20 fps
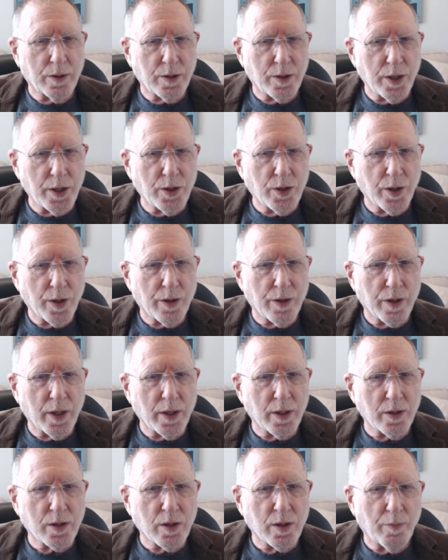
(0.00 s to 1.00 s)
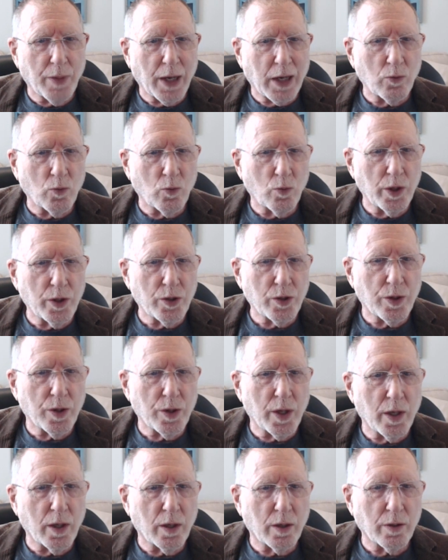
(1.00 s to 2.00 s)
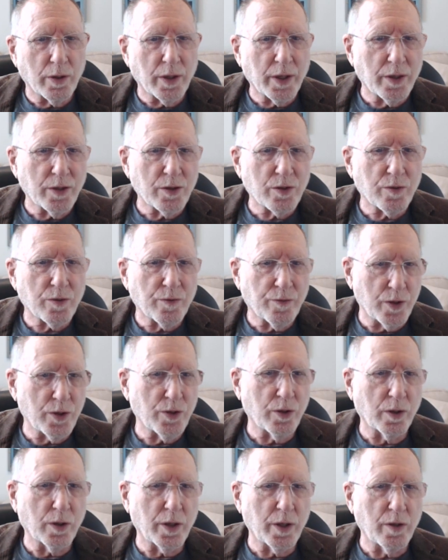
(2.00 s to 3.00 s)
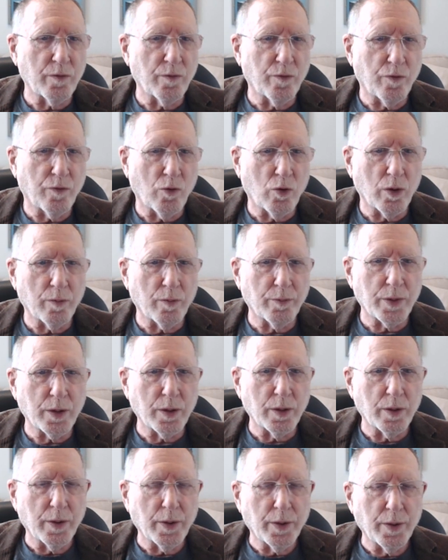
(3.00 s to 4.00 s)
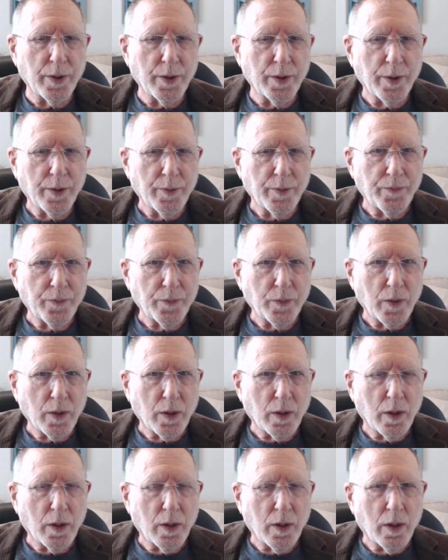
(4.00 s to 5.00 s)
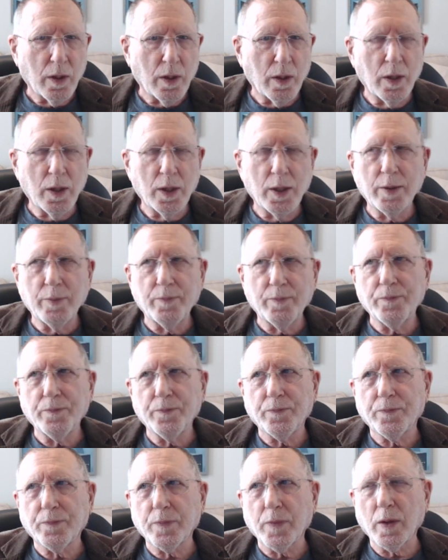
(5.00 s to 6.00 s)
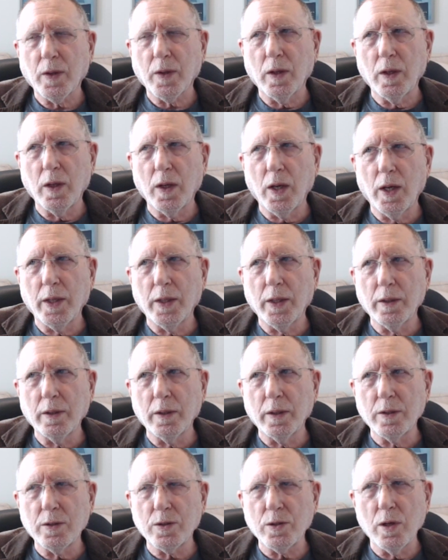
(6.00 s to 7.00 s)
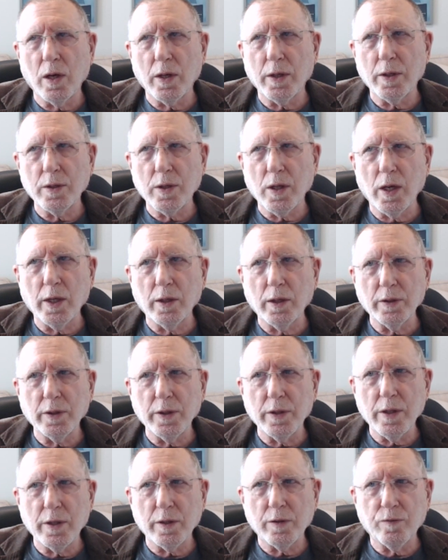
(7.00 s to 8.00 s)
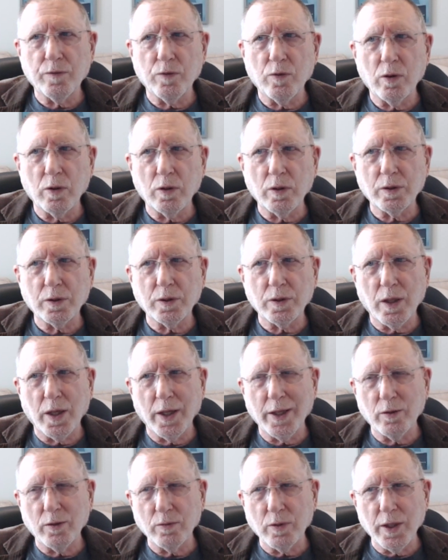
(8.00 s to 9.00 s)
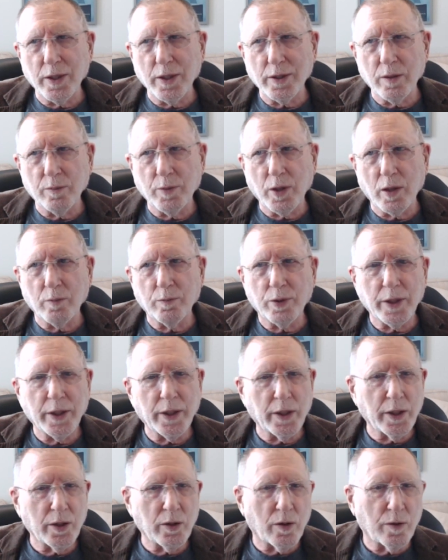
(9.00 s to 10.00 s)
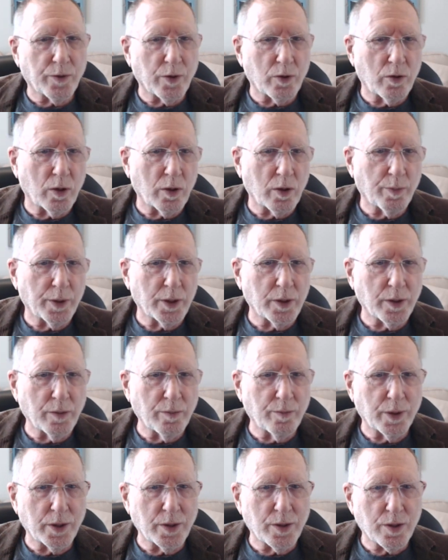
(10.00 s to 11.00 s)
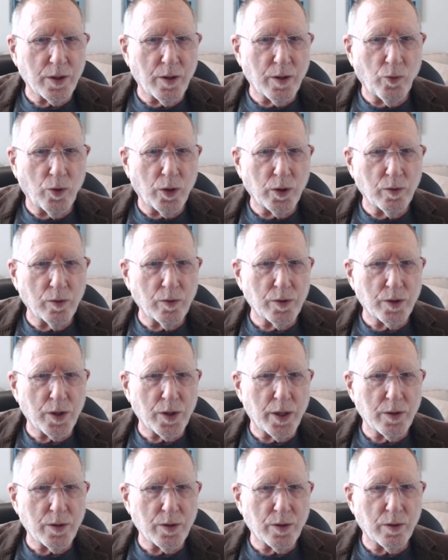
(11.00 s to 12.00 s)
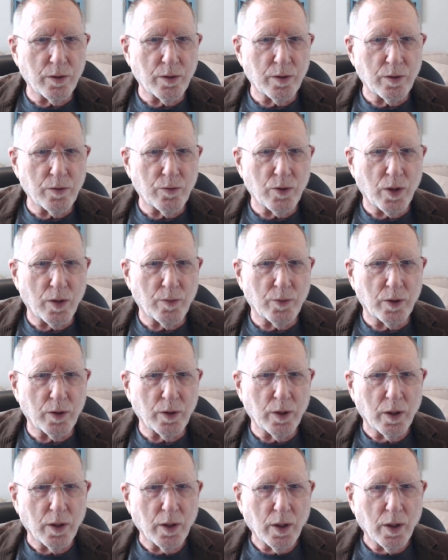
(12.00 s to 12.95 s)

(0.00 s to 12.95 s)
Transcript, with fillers: things about which they are insufficiently informed. Mm-hmm. And it's not entirely their fault. I don't let them completely off the hook, but someone who says to the drummer,